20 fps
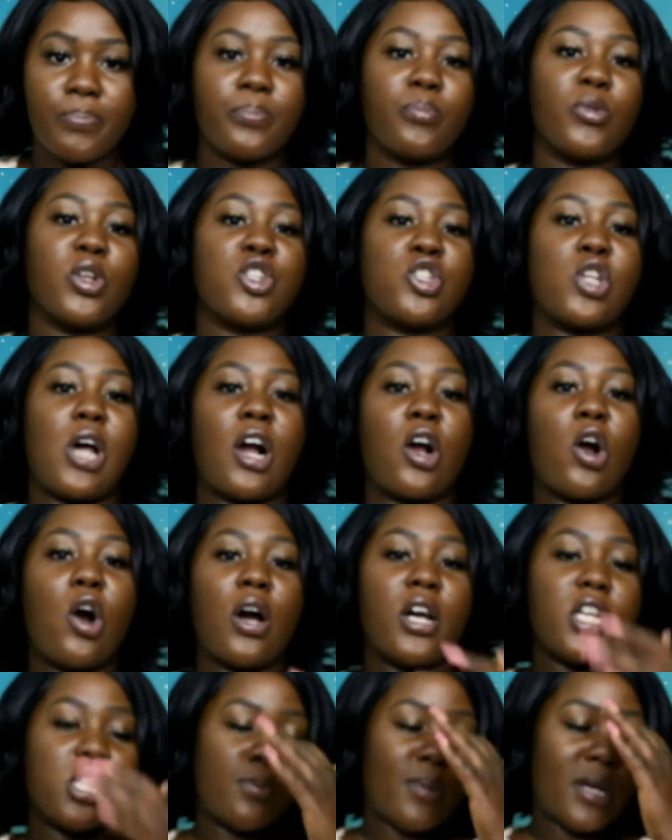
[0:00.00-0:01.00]
So I
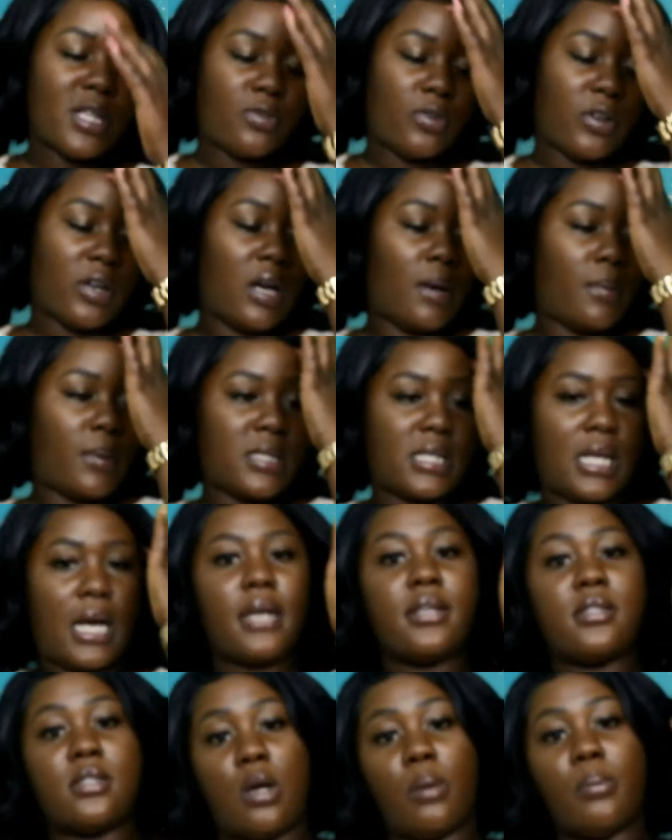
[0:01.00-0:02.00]
called his best friend up, because I had
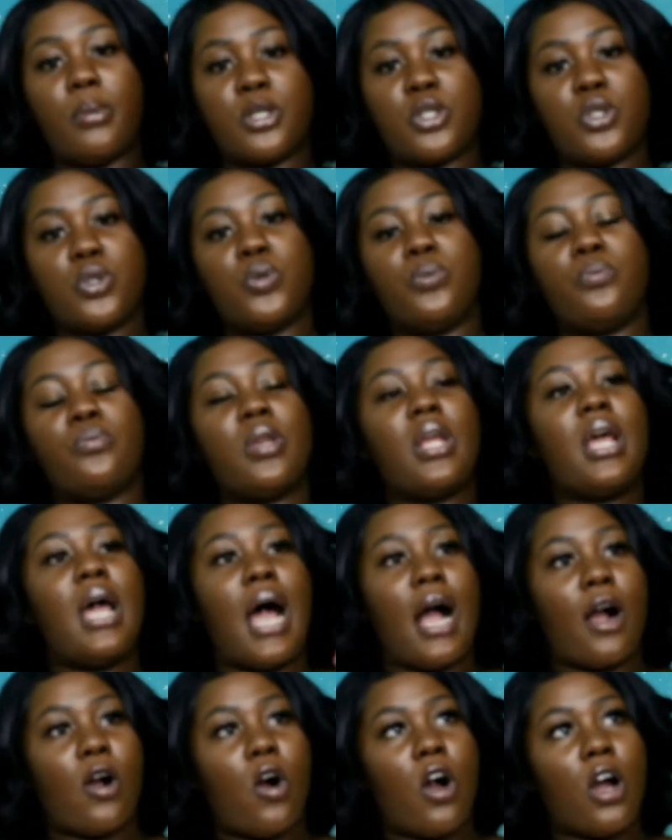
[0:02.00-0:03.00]
his number too.
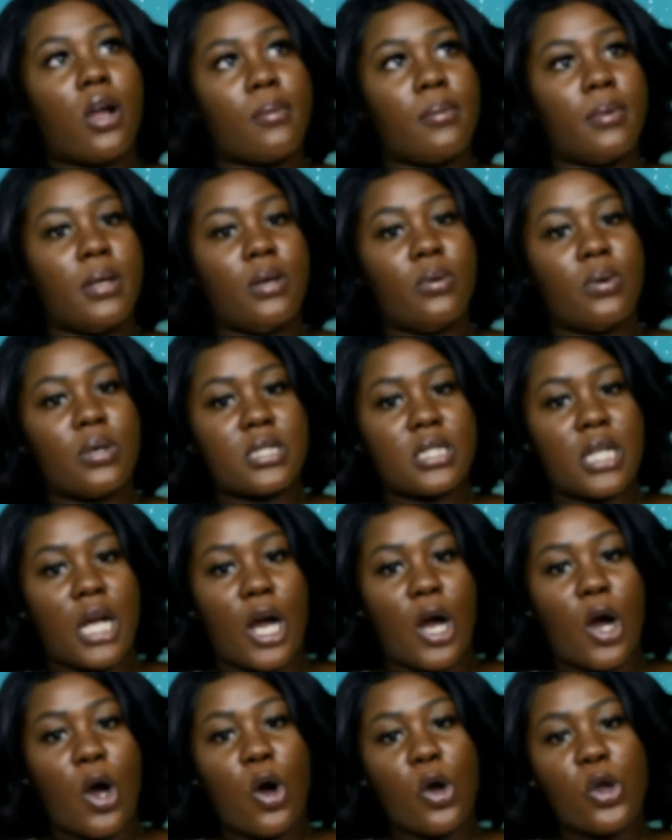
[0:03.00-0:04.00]
I called him. He was
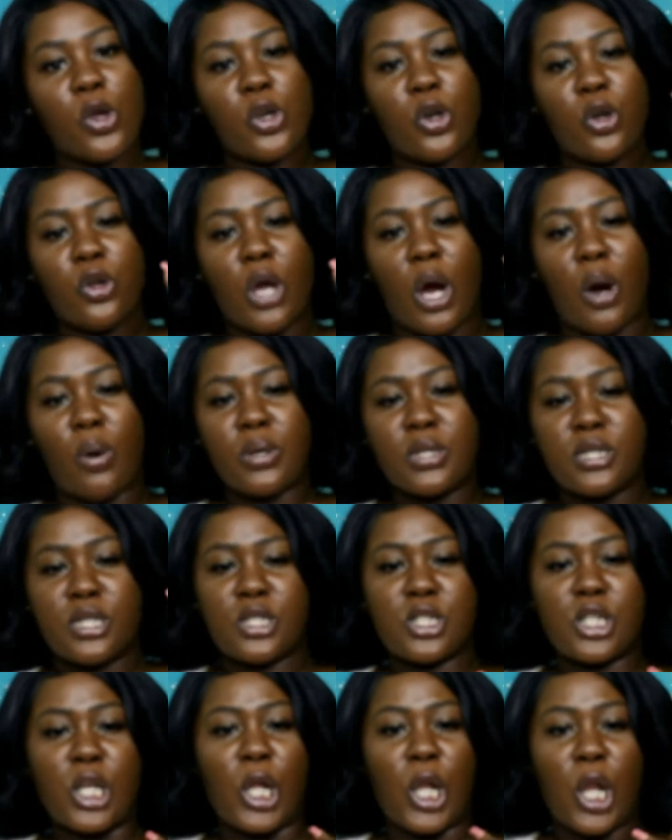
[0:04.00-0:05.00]
like, oh, you know, y'all were
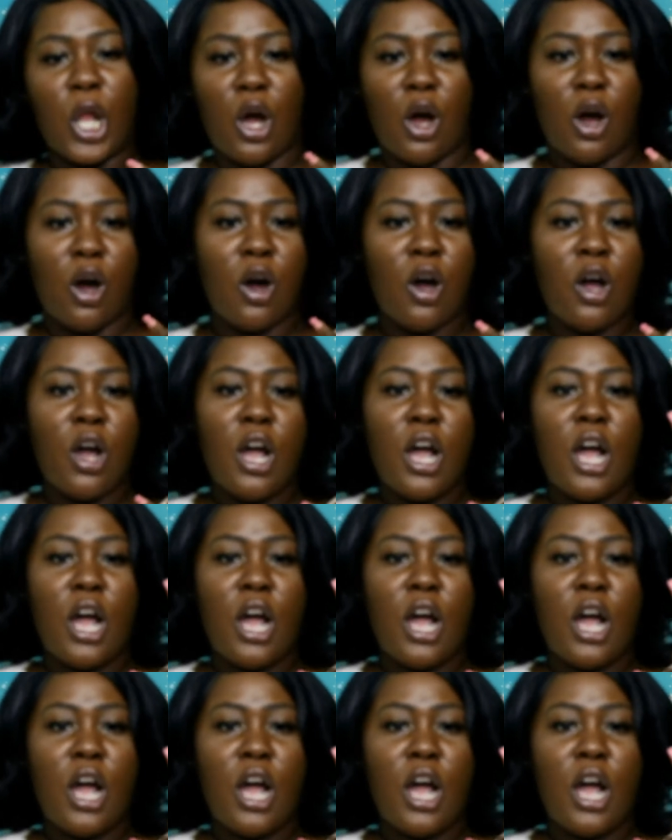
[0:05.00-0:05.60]
sister-in-law.